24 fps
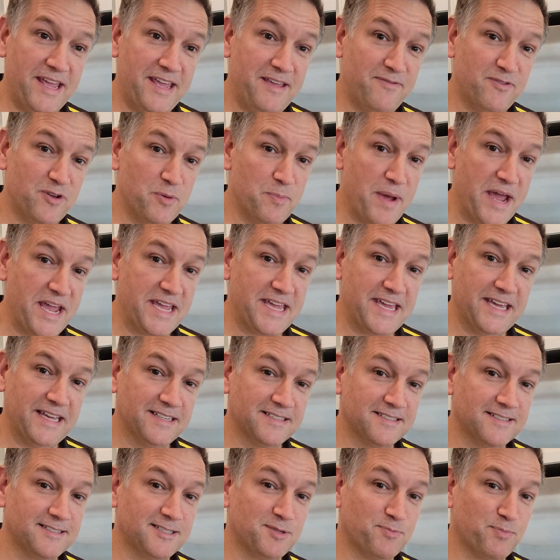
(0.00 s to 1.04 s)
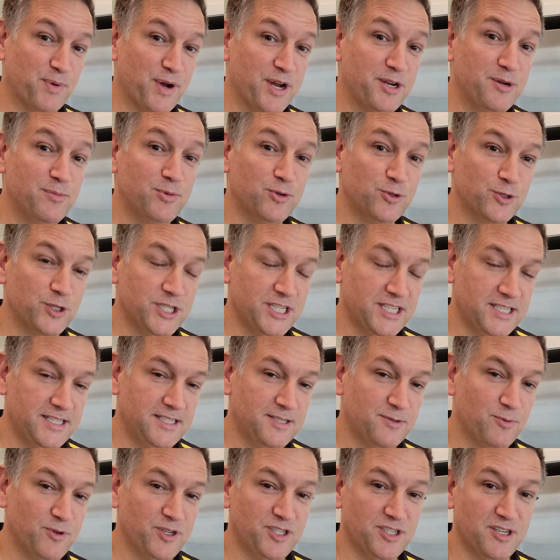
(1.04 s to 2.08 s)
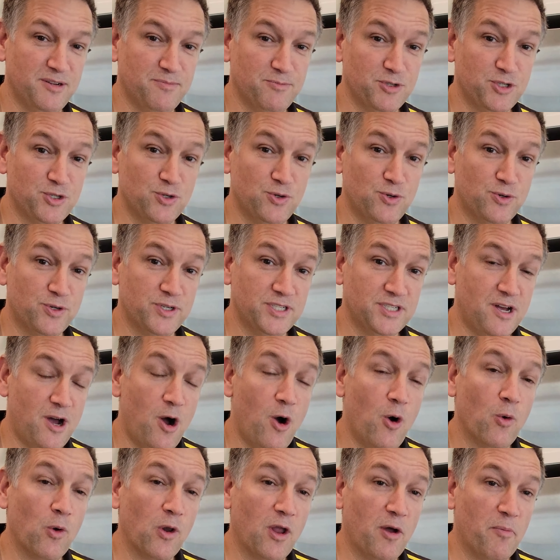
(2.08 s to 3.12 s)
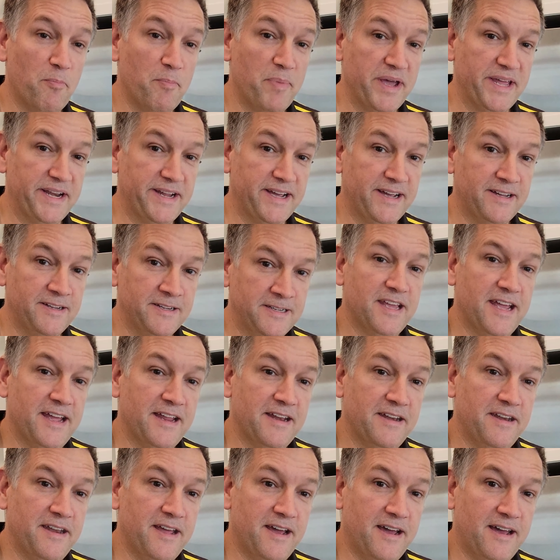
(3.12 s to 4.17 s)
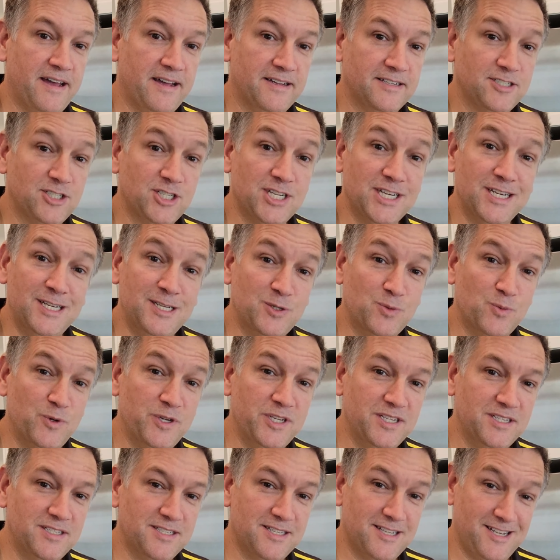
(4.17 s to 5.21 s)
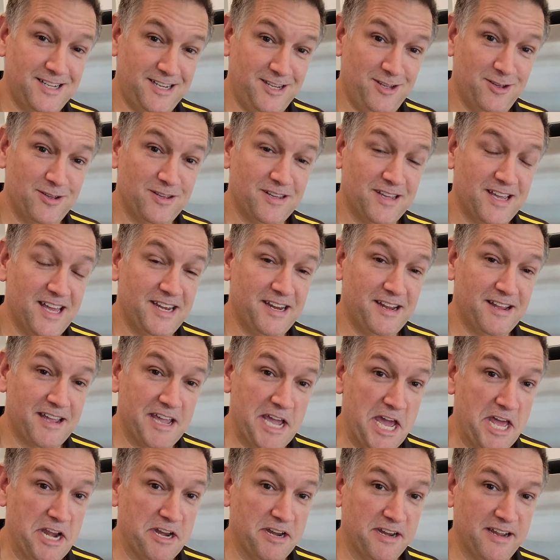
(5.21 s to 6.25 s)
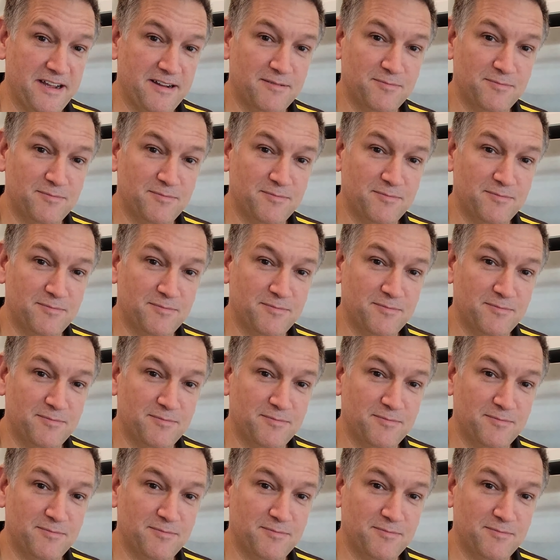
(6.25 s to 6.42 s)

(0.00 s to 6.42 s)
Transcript: even making spreadable cheese, which I'm sure is a whole lot better than Cheese Whiz that you can get in Canada.